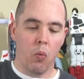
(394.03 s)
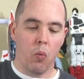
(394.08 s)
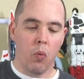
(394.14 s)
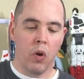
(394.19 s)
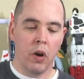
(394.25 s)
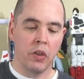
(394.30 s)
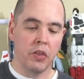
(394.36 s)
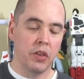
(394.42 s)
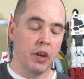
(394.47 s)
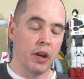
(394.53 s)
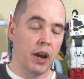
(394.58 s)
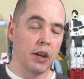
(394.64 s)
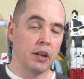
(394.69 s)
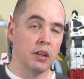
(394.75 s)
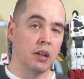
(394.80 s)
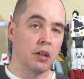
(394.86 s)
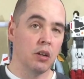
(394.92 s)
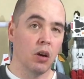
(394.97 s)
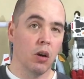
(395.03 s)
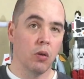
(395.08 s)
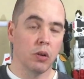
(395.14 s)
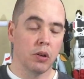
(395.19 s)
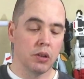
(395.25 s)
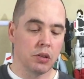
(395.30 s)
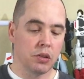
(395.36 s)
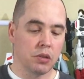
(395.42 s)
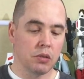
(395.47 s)
One thing I did
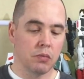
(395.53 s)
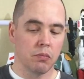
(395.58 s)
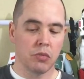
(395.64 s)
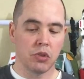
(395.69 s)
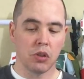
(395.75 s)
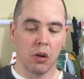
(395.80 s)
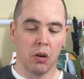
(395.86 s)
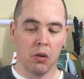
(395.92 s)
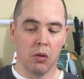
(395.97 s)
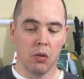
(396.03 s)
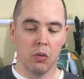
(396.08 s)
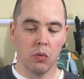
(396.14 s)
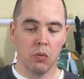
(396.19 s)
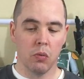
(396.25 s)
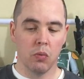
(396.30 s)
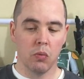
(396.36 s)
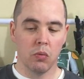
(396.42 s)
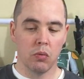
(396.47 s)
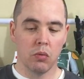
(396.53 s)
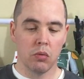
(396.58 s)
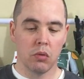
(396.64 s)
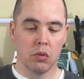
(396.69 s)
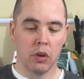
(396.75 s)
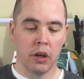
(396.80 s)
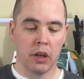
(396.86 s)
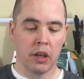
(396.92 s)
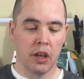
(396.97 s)
notice, so
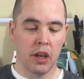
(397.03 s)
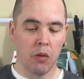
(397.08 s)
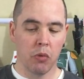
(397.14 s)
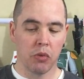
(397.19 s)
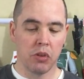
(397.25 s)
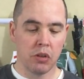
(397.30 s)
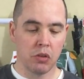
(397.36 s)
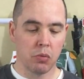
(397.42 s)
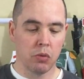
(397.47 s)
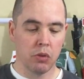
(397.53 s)
again with this